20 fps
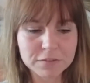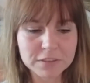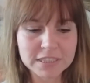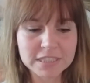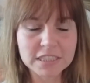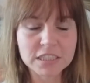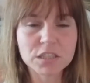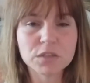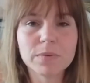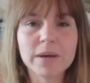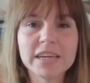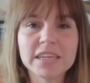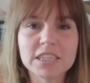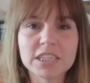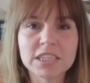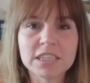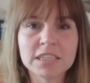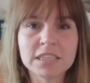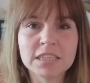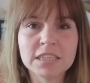for
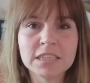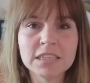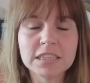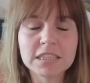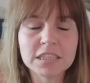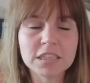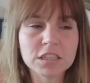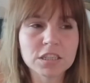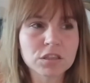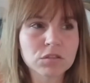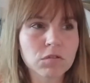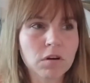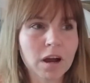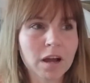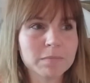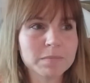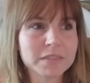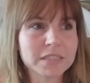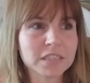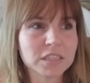situations, to
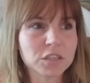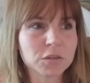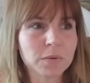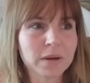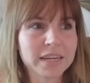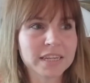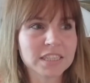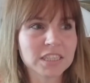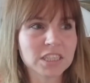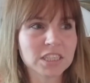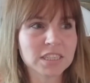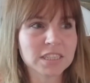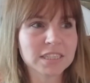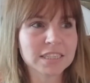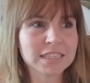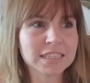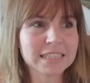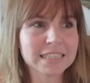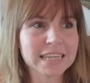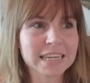describe
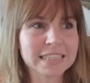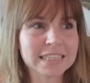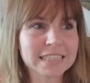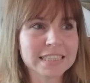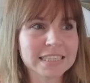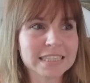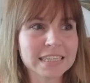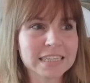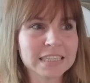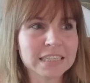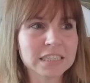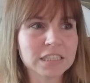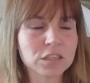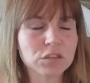situations and scenes,